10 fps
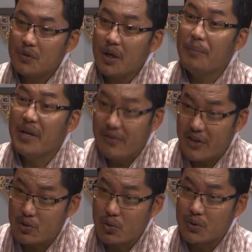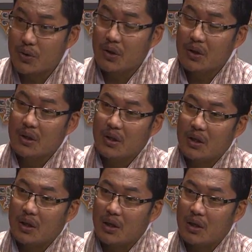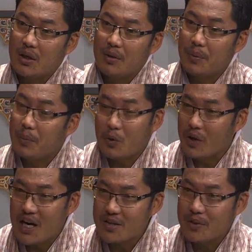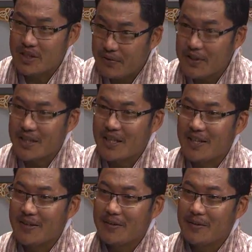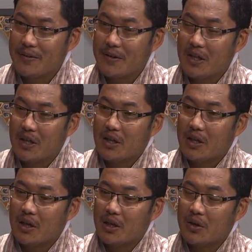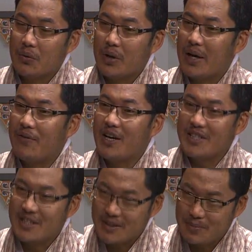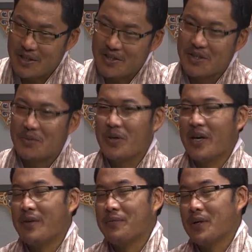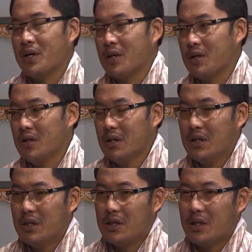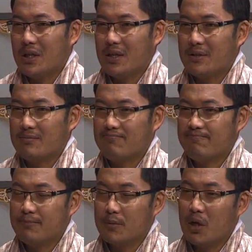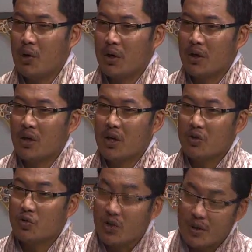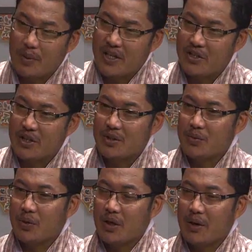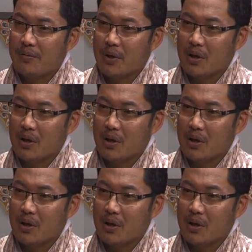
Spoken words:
manifestos, people will ask me, definitely. We have 100 days pledges, we have our rural pledges, we have